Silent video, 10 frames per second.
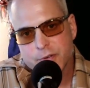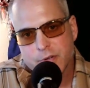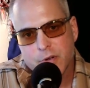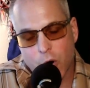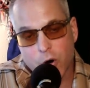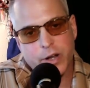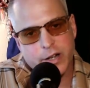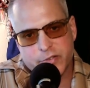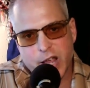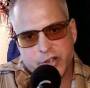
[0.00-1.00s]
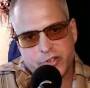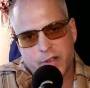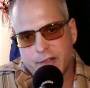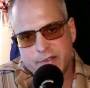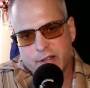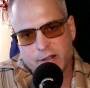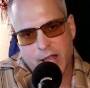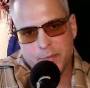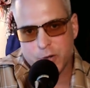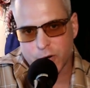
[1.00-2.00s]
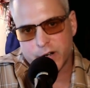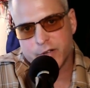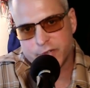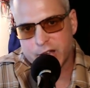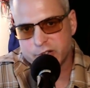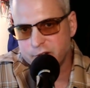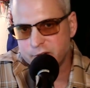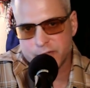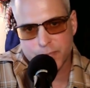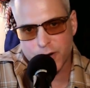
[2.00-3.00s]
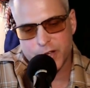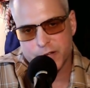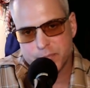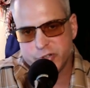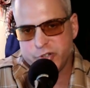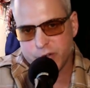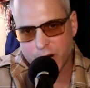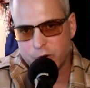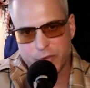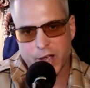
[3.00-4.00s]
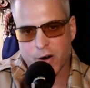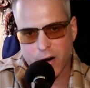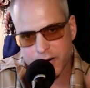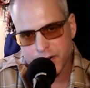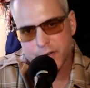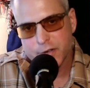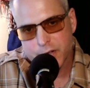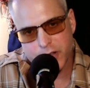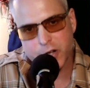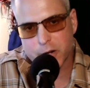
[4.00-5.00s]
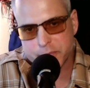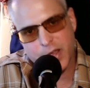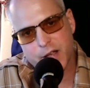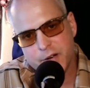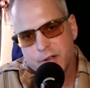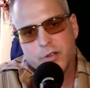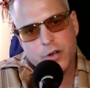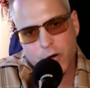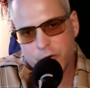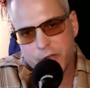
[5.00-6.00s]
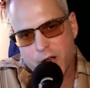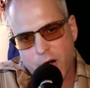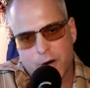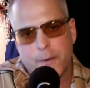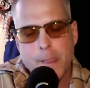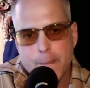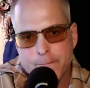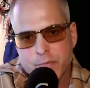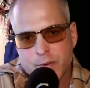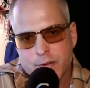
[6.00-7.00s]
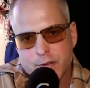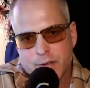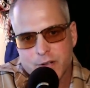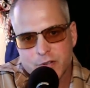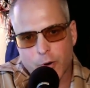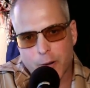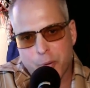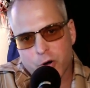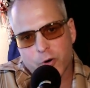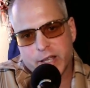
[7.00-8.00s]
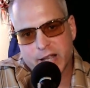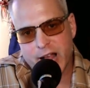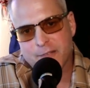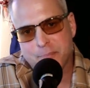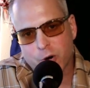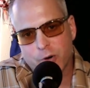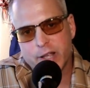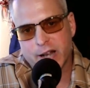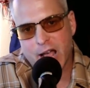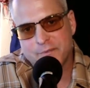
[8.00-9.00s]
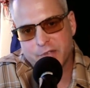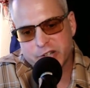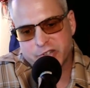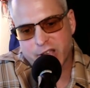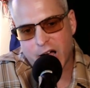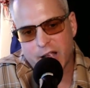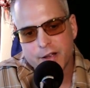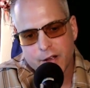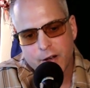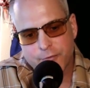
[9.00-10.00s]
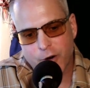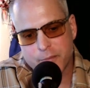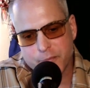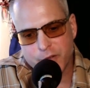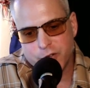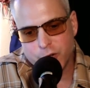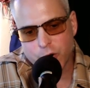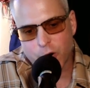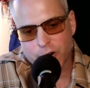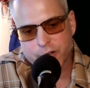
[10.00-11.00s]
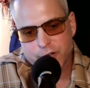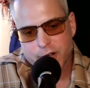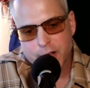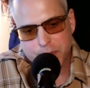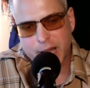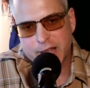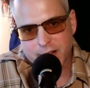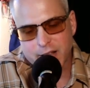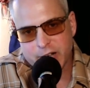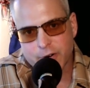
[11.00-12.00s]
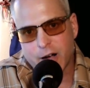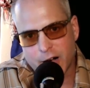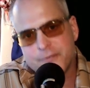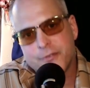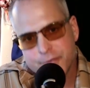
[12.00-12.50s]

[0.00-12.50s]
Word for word: organization. And they didn't name the organization in this movie. But you know who they are. You know what I'm saying? You know who they are. So a Puerto Rican, half Dutch guy from New York played the leader of,